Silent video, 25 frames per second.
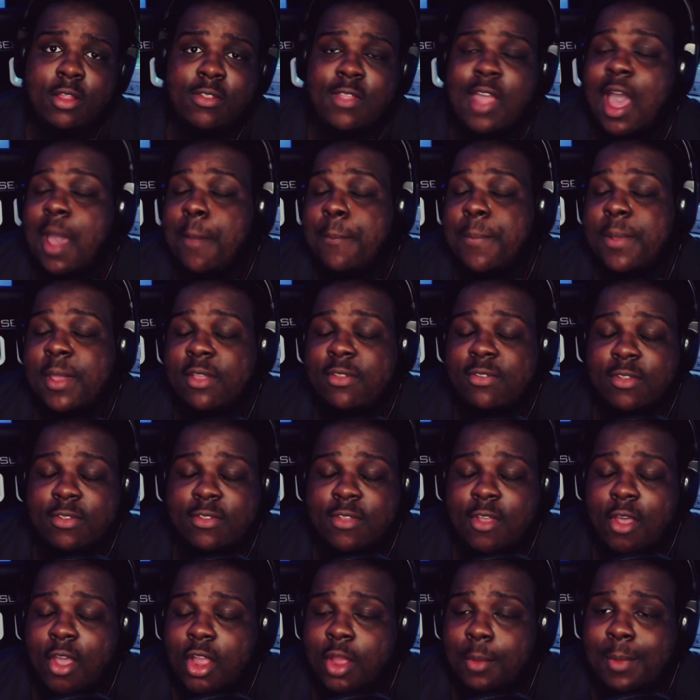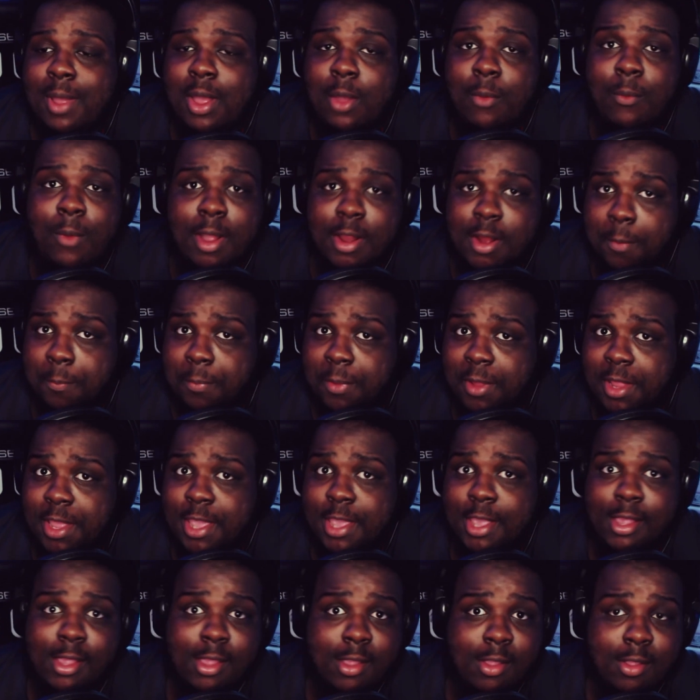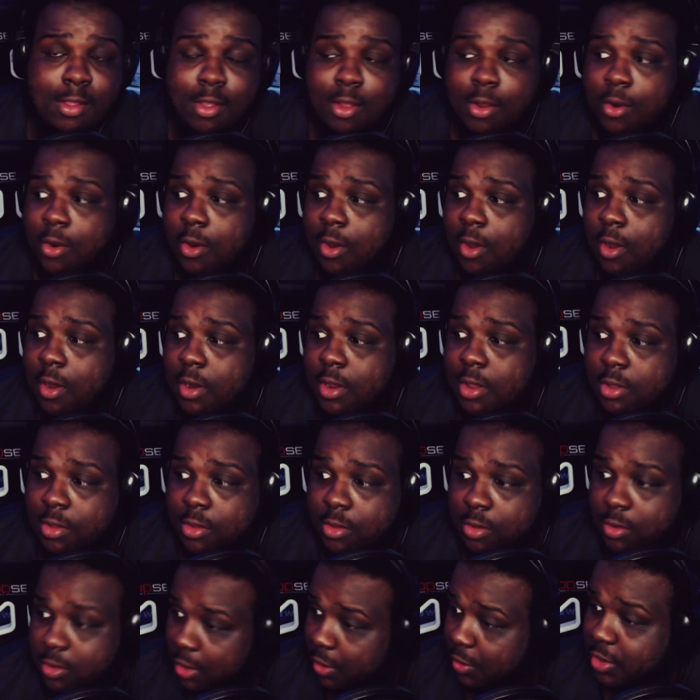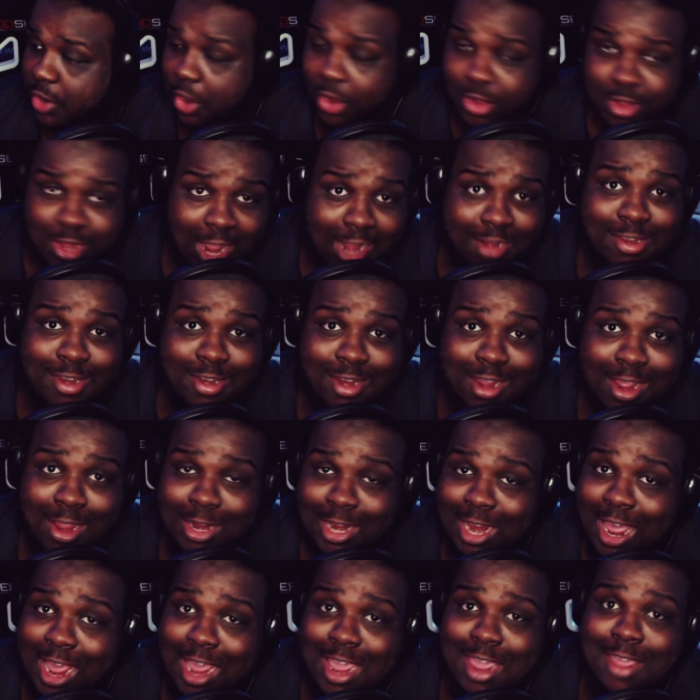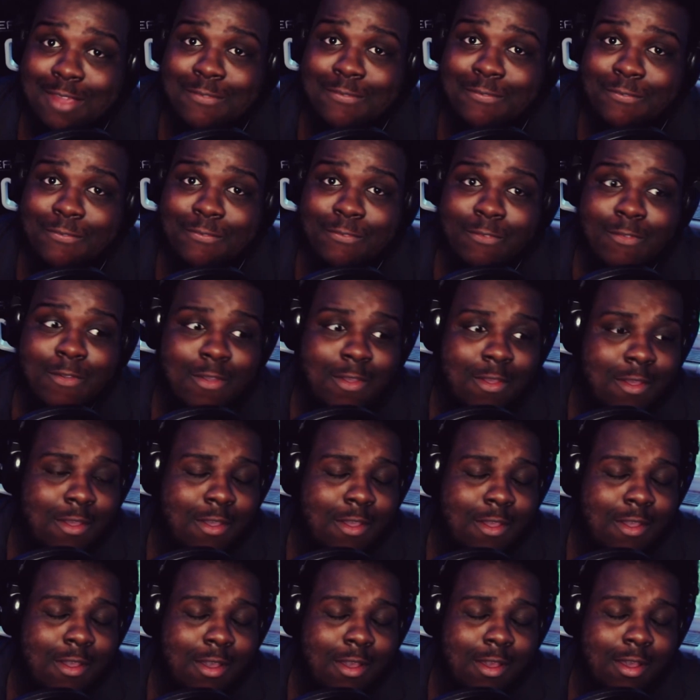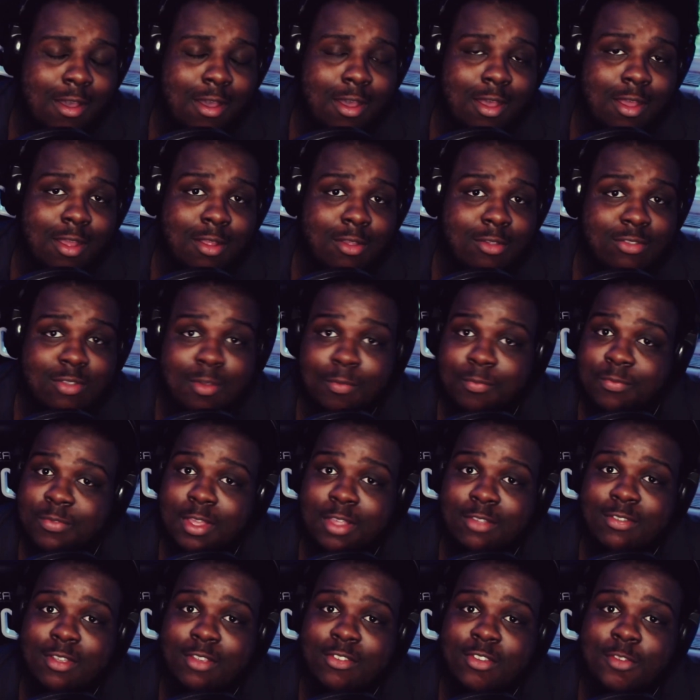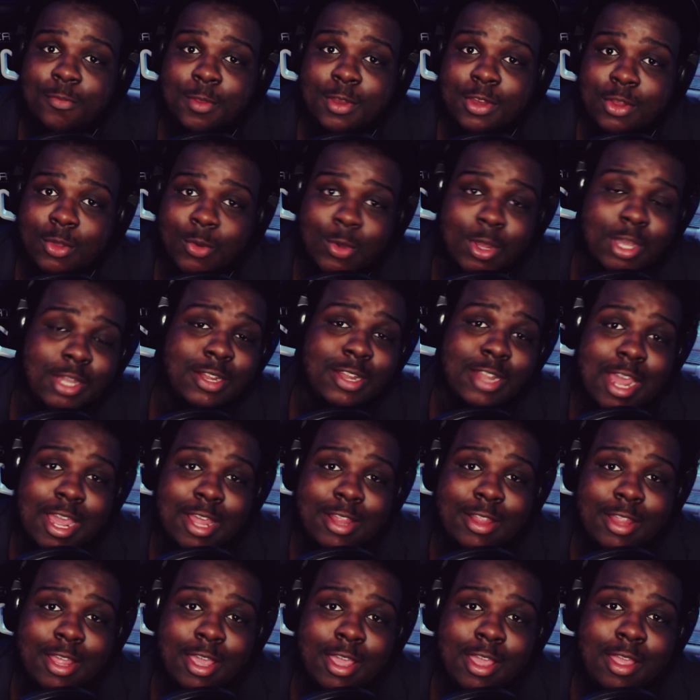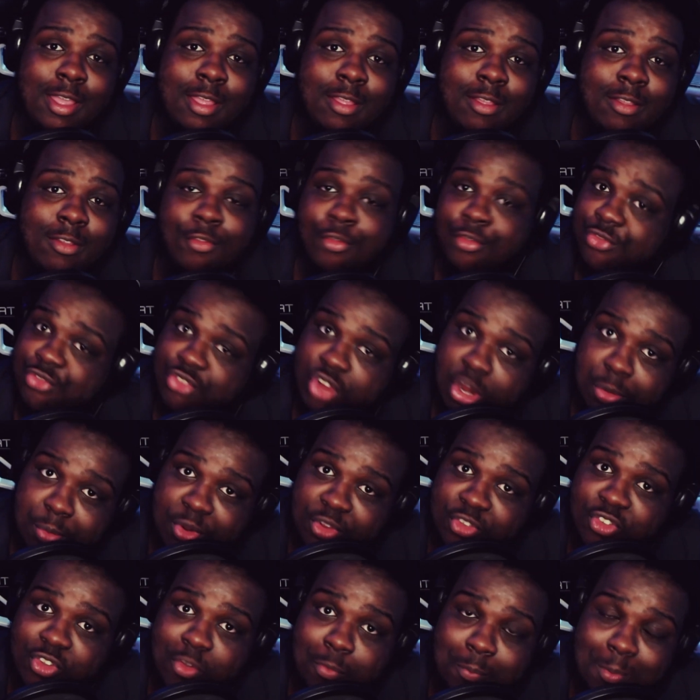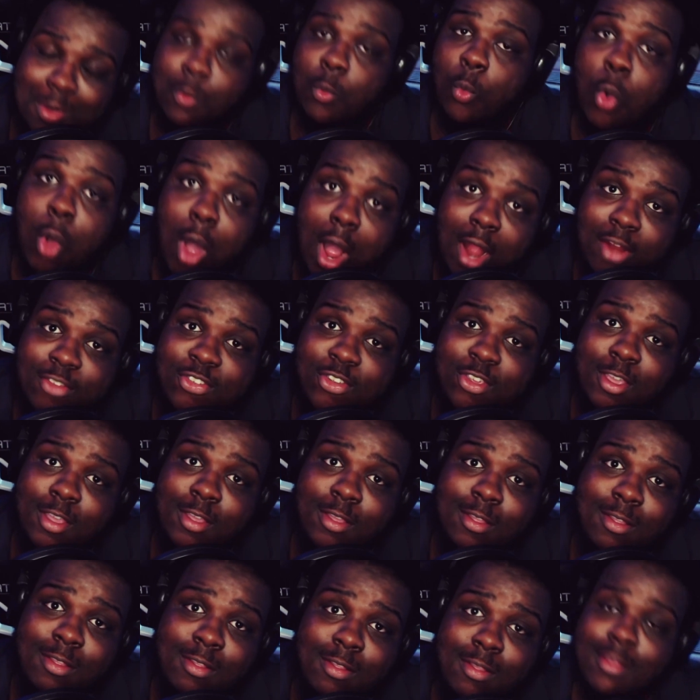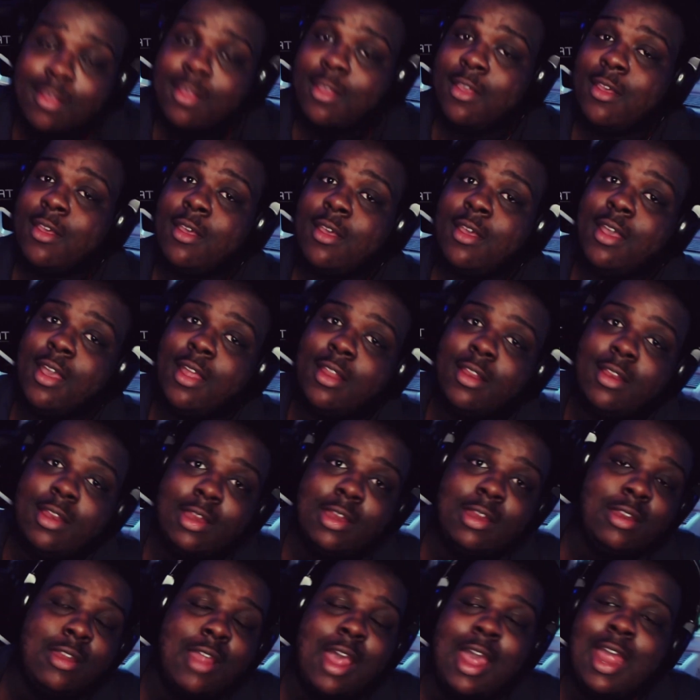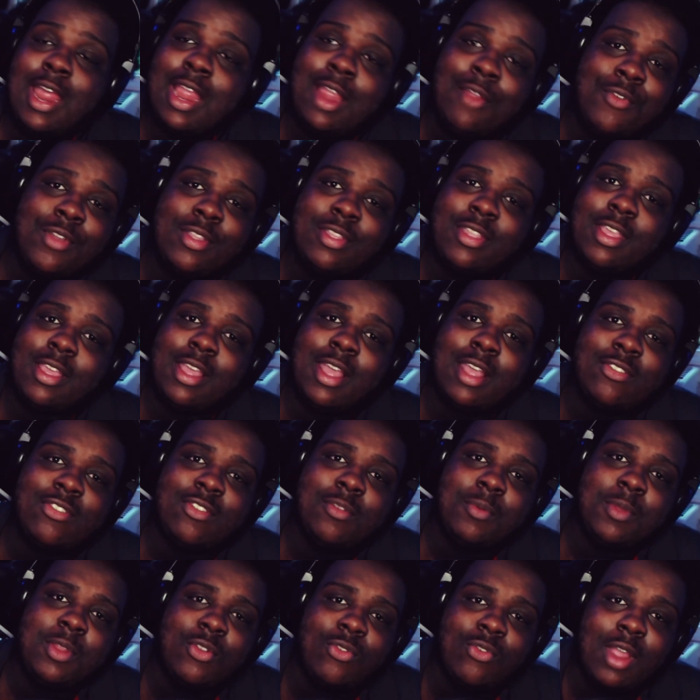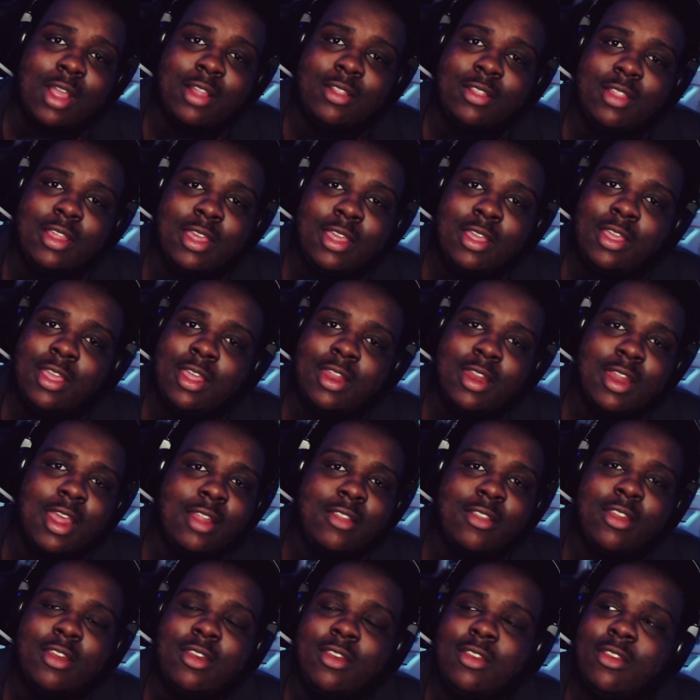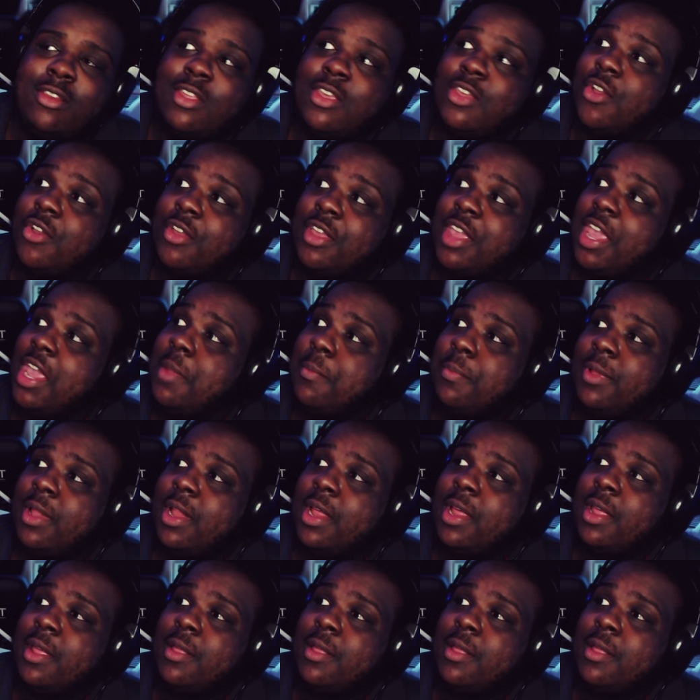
topics to talk about while you're playing, or your day-to-day life, some things that you've been doing lately, streamers you've been watching. Not everything has to be directly connected to your gameplay.